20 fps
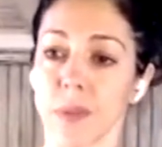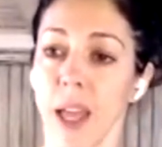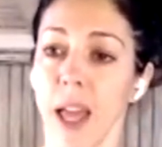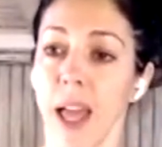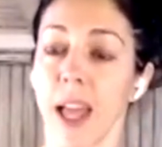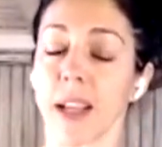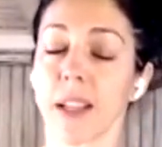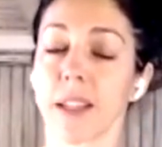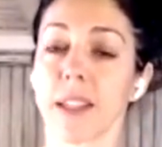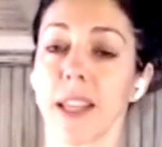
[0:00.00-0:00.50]

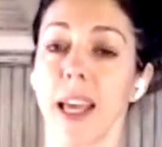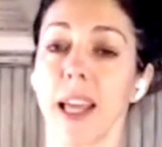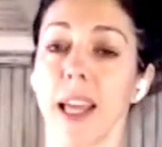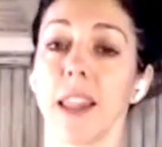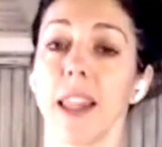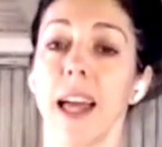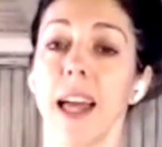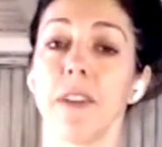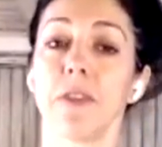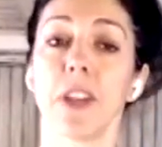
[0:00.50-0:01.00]

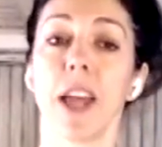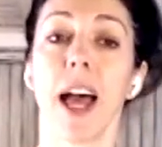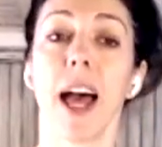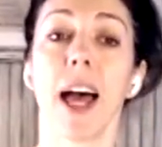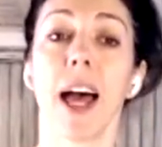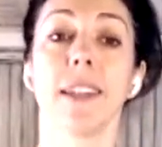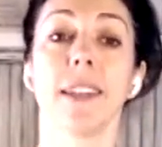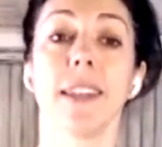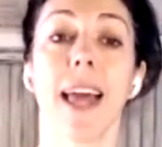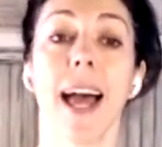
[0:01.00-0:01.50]
Exhale, left
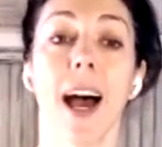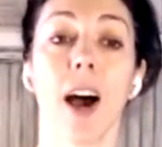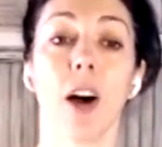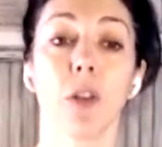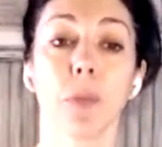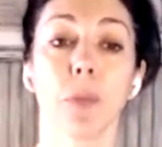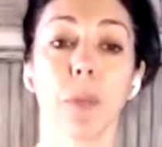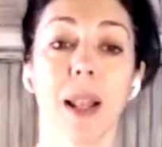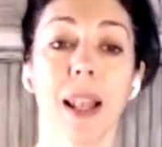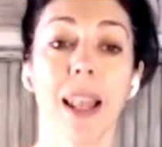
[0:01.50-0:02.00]
hand
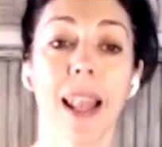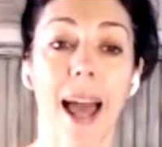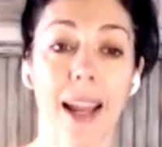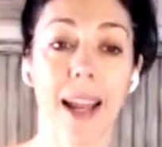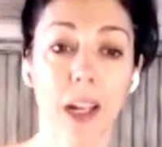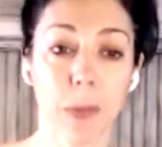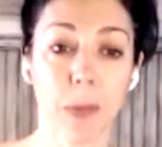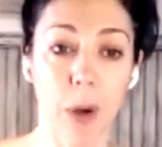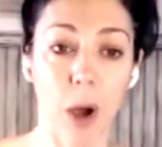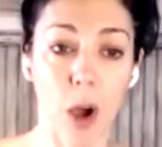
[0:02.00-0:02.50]
down,
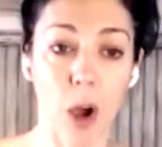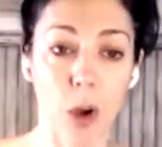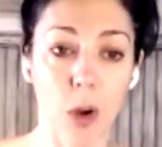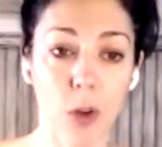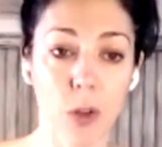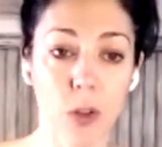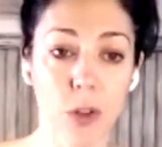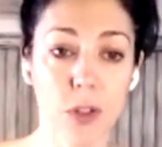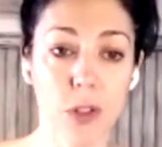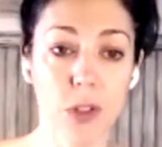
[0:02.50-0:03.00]
plank
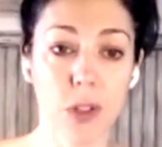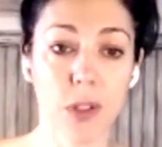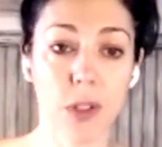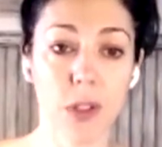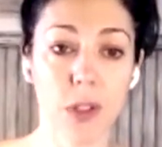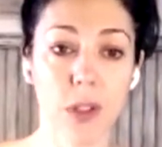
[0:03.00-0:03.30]
pose.